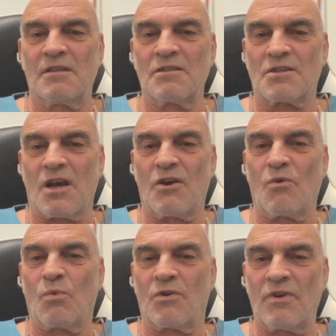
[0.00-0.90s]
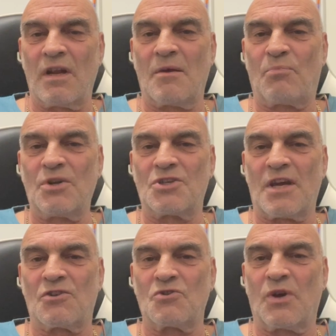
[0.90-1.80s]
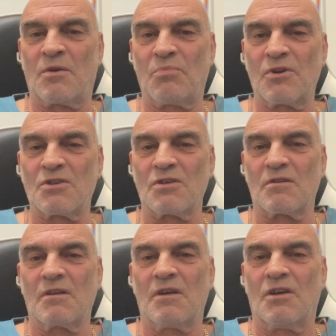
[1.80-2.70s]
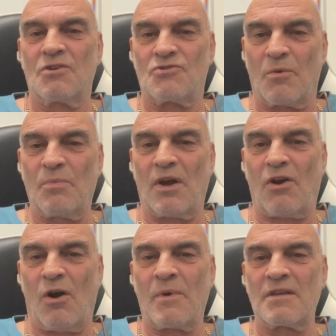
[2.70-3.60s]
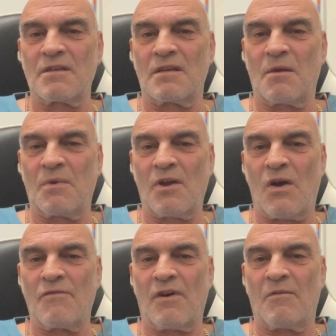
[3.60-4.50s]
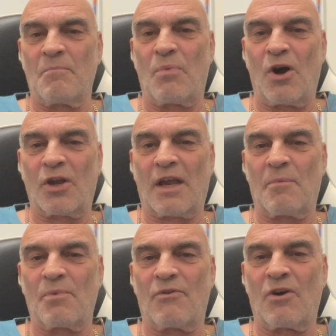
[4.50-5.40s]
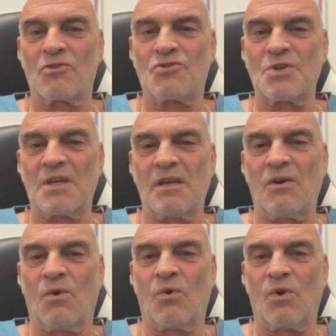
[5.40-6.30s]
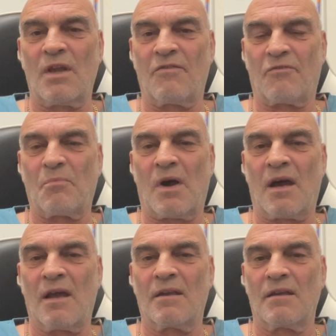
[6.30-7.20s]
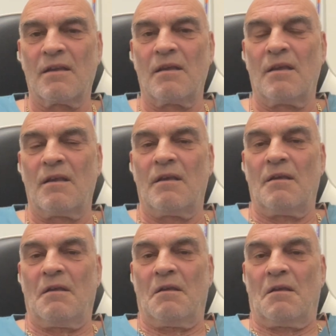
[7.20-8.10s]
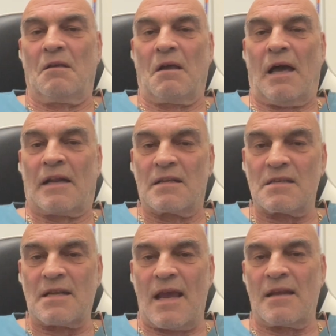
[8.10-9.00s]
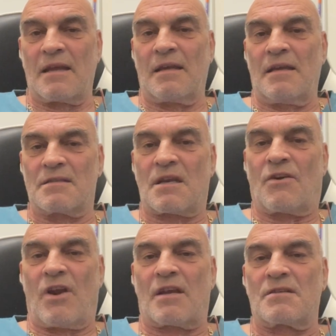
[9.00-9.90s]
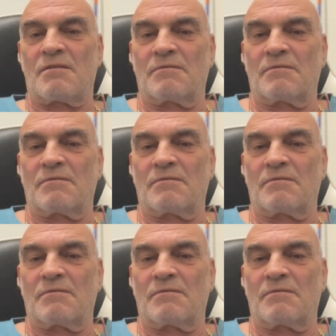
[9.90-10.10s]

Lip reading: So would really appreciate your input. Drop me a comment. Let me know if I'm barking up the wrong tree or if my understanding is correct.